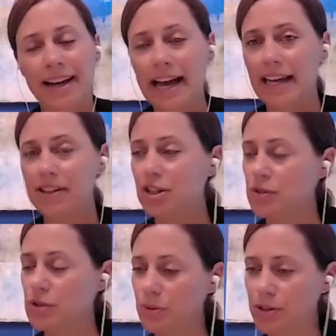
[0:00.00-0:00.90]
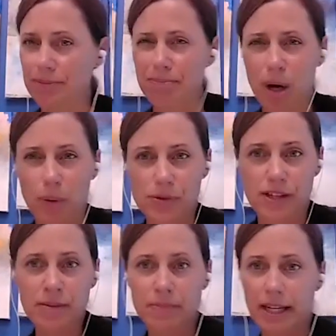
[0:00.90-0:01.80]
I hate to use the word
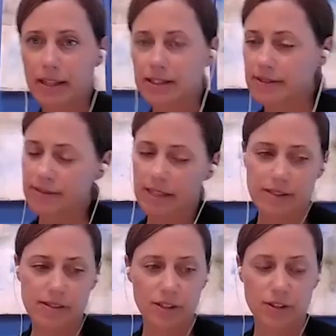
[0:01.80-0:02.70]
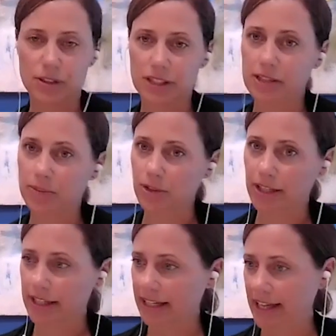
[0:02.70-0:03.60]
imposing, but it's still early in the
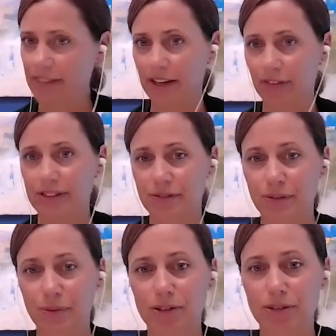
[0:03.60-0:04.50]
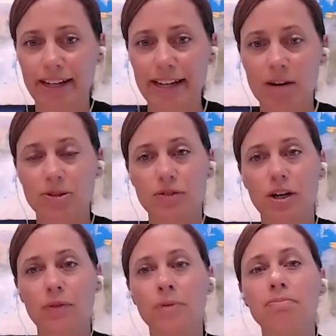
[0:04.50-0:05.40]
morning and I can't think of a different word right now, but you've
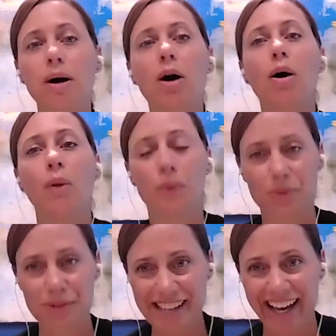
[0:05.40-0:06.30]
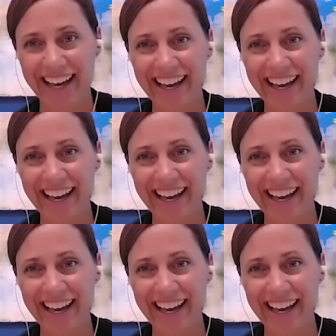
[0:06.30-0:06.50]
got to impose